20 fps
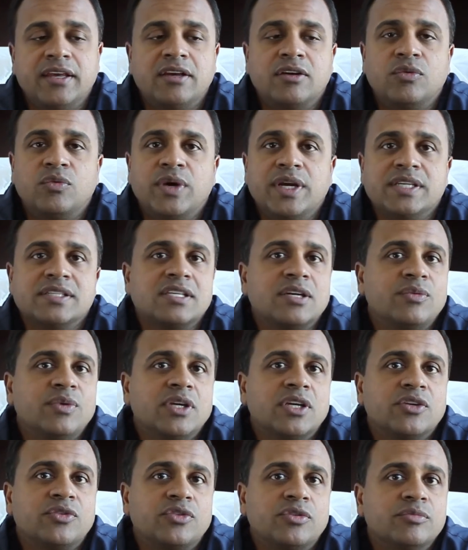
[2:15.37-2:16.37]
Ways that we
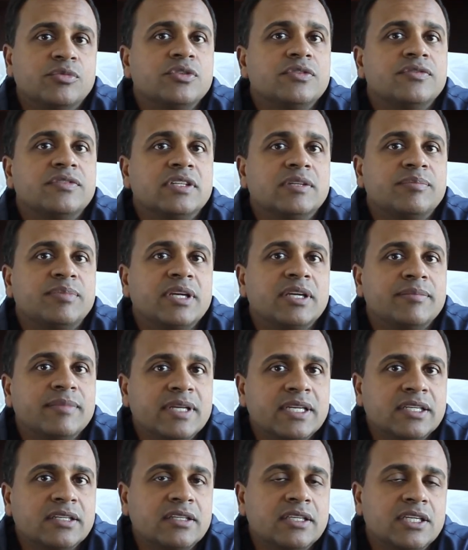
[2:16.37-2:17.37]
can remove the
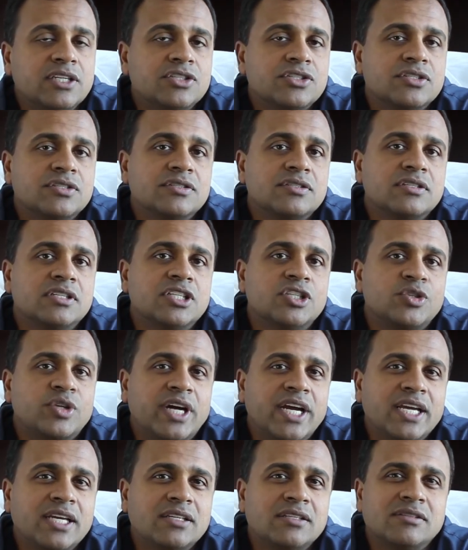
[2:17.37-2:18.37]
pigmented lesions, the
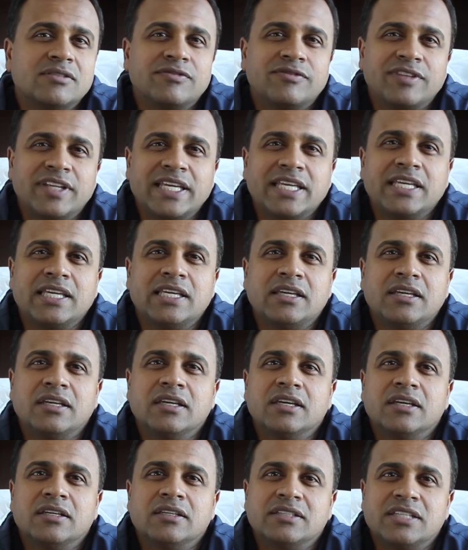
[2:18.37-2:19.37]
dry, flaky,
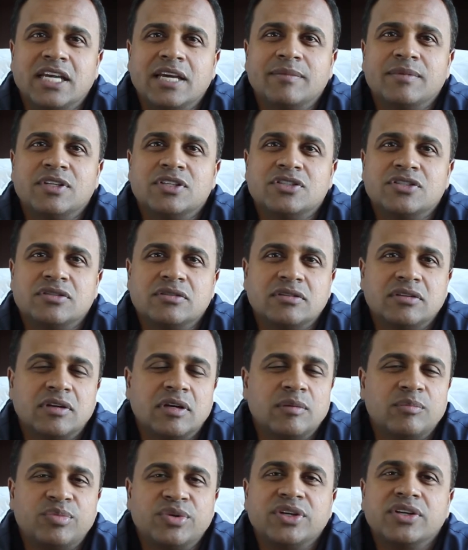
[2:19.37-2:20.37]
damaged,
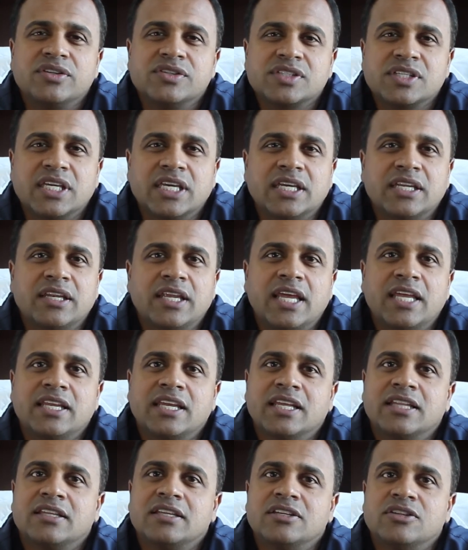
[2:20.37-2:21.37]
brittle skin, and
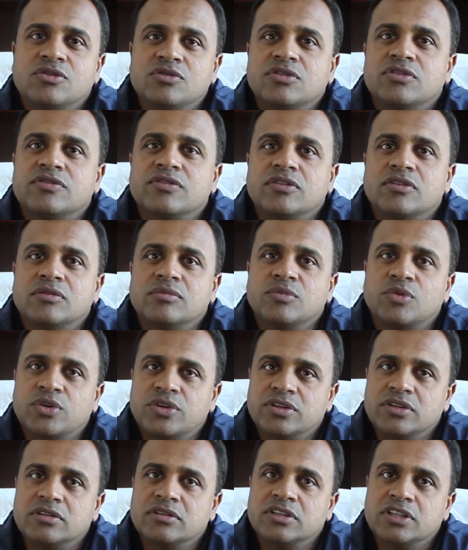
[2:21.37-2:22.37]
get the youthful,
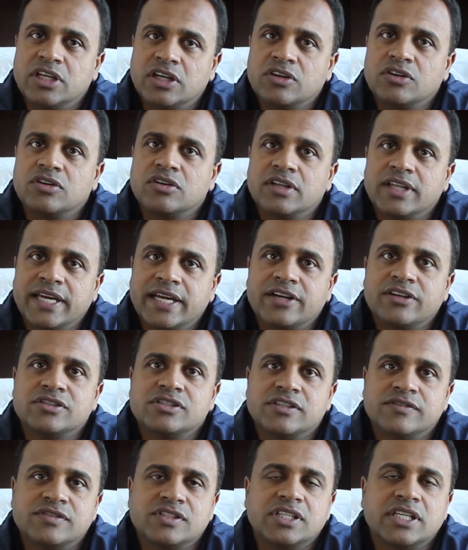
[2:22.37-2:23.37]
more younger
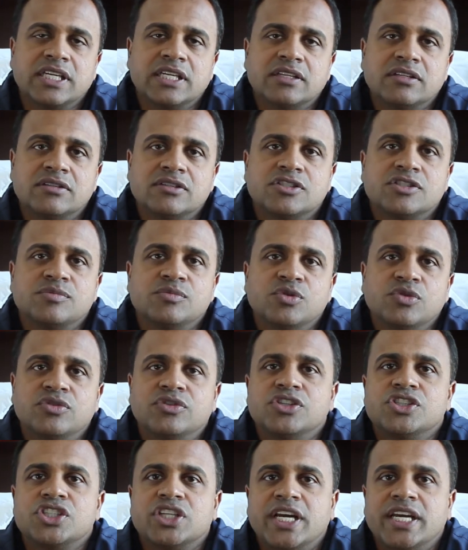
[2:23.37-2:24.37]
layers of skin, the
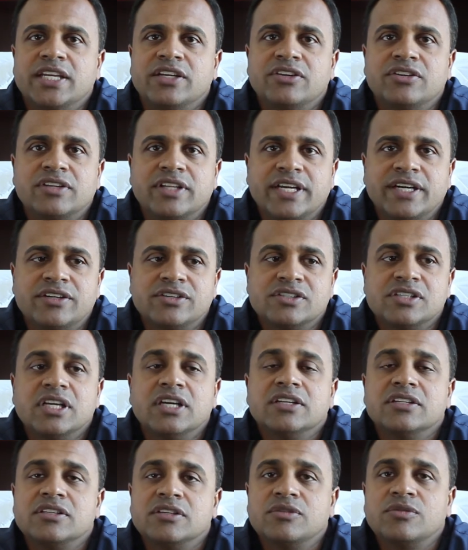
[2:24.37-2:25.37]
smoother, shinier layers
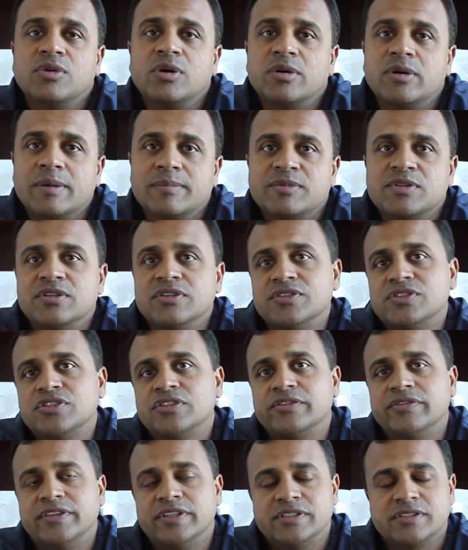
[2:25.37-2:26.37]
to grow up to the
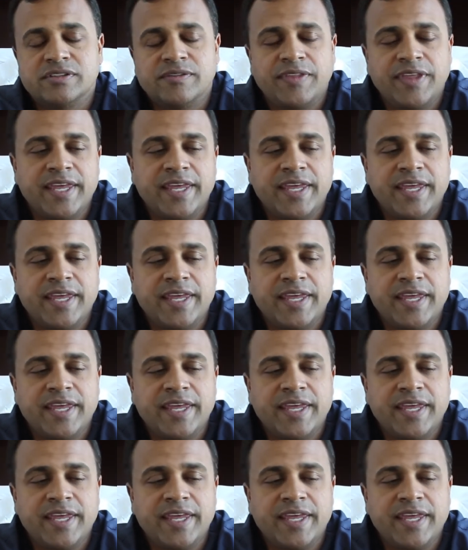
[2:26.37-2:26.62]
surface.